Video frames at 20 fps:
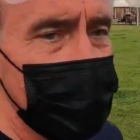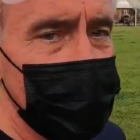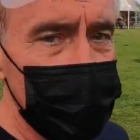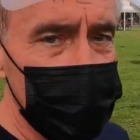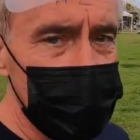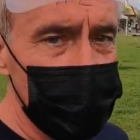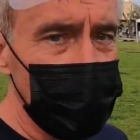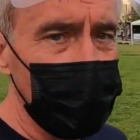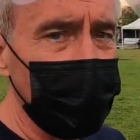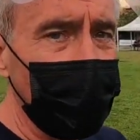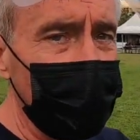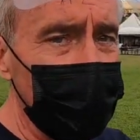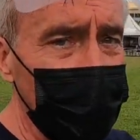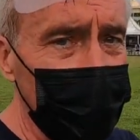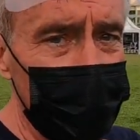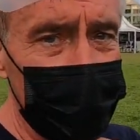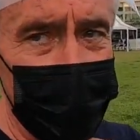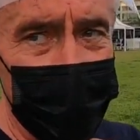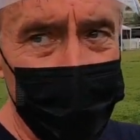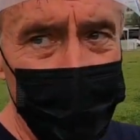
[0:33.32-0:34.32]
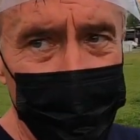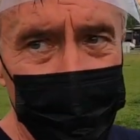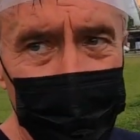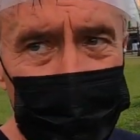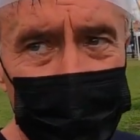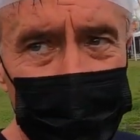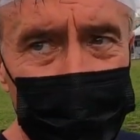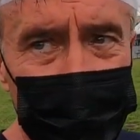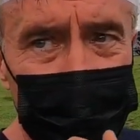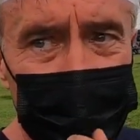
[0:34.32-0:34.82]
which is a great idea.
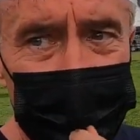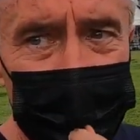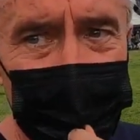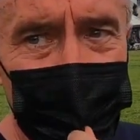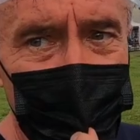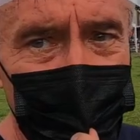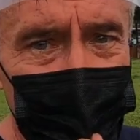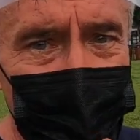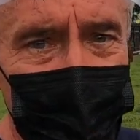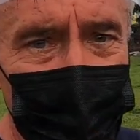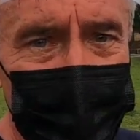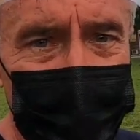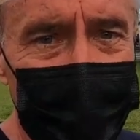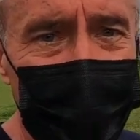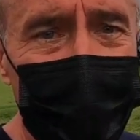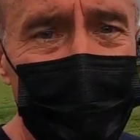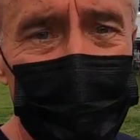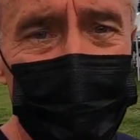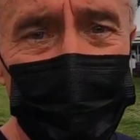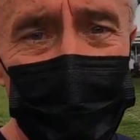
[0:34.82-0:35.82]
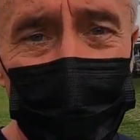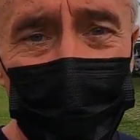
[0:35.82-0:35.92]
But as of